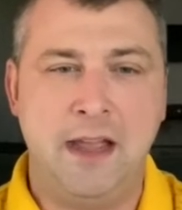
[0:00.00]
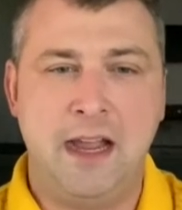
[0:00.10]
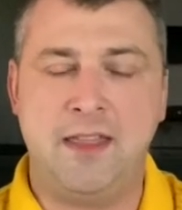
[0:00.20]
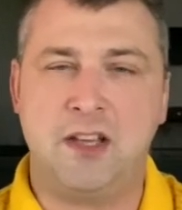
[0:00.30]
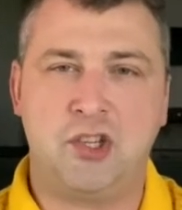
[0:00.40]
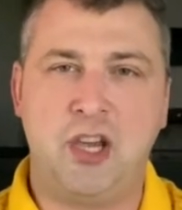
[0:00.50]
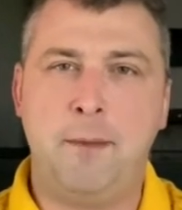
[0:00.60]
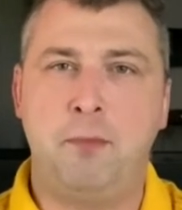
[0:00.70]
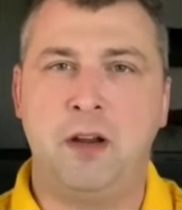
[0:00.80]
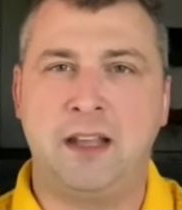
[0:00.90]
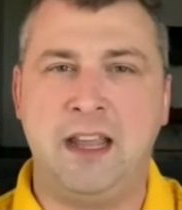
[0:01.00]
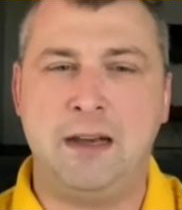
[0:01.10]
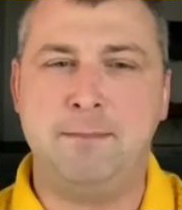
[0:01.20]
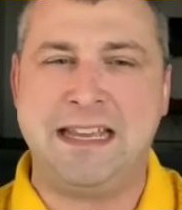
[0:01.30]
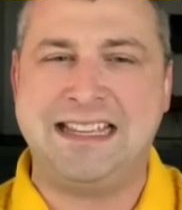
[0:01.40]
and the sheep would
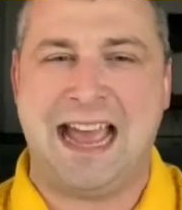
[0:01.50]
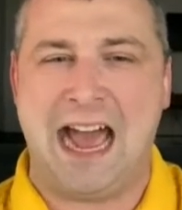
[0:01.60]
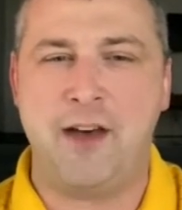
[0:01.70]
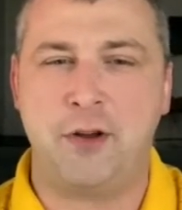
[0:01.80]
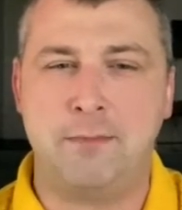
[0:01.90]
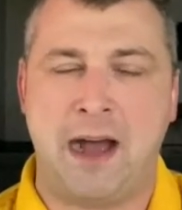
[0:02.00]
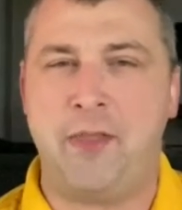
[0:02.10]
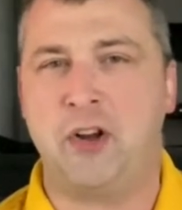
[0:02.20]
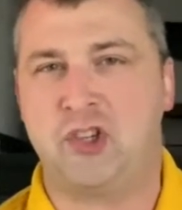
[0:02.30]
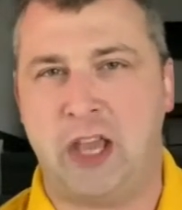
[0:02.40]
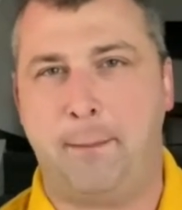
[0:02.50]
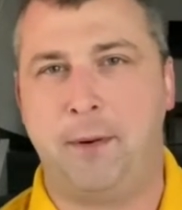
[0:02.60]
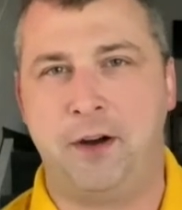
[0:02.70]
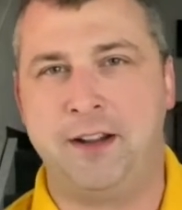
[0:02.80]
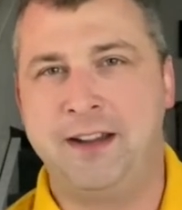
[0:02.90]
again be gathered by their
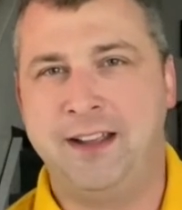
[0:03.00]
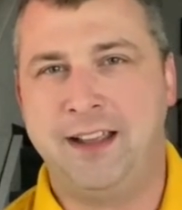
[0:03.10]
shepherd